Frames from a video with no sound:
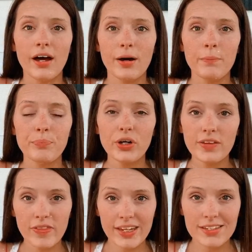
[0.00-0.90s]
put
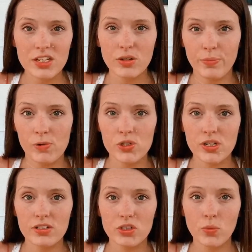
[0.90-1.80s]
things into
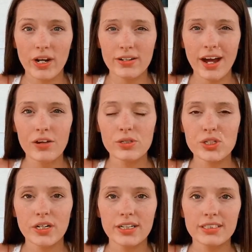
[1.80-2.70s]
motion to where now they're
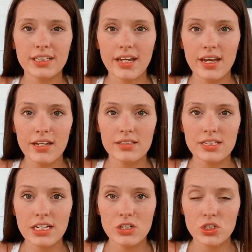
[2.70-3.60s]
starting to get
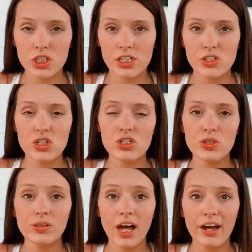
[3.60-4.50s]
teachers to do
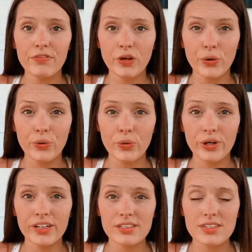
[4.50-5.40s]
live
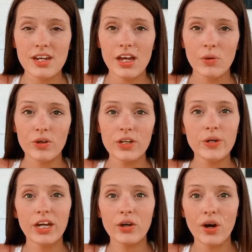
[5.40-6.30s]
cohorts where you
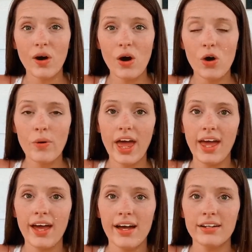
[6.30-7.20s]
can go
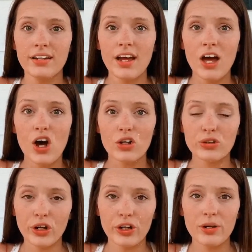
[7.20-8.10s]
and
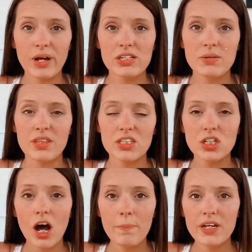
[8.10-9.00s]
learn about some of the
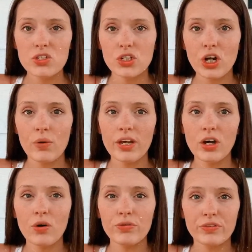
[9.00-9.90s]
topics you're going
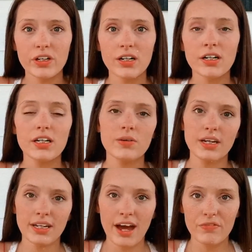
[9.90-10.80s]
over. You can
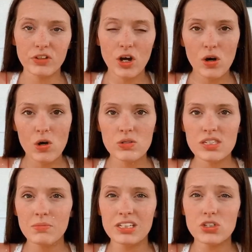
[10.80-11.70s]
have notes.
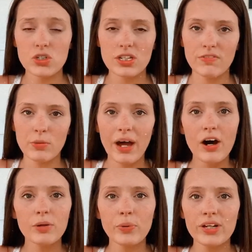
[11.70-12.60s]
Some teachers give you
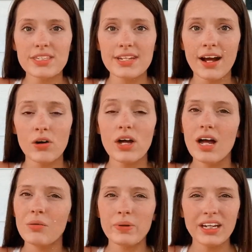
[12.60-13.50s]
PowerPoints now,
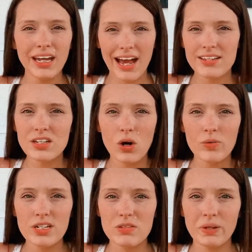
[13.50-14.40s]
but it hasn't
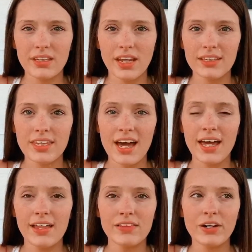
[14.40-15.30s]
always been like that,
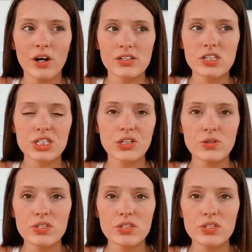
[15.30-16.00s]
and there are still some